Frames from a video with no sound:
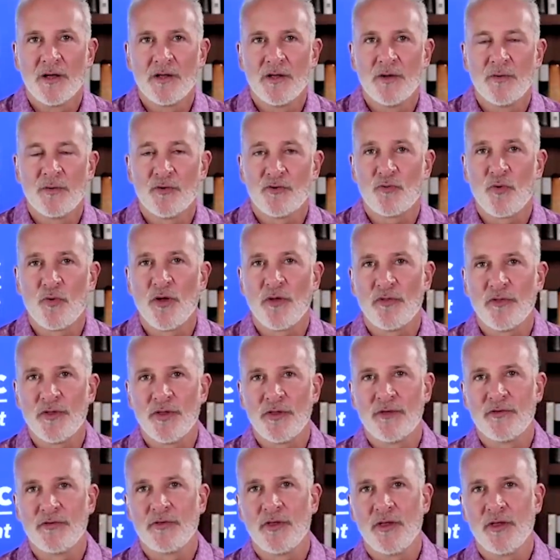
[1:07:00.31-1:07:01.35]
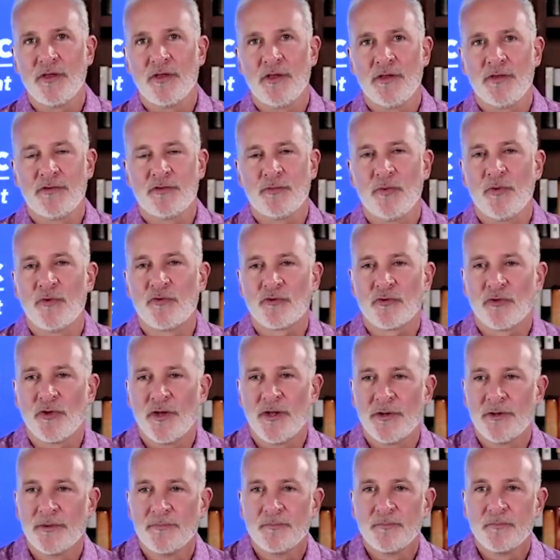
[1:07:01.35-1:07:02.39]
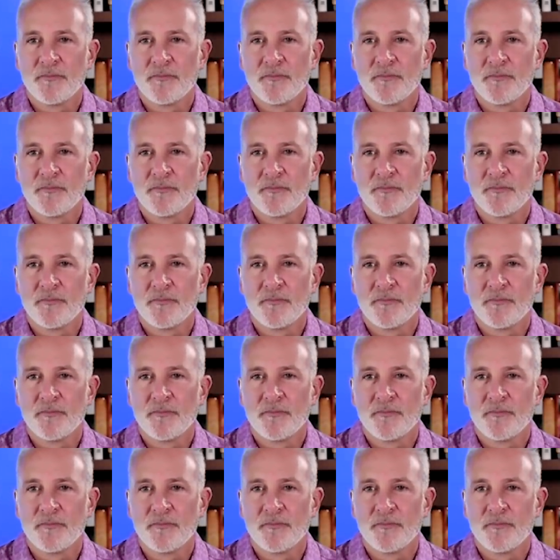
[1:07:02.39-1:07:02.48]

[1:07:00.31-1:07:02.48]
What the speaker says: you know, as wealthy as Switzerland.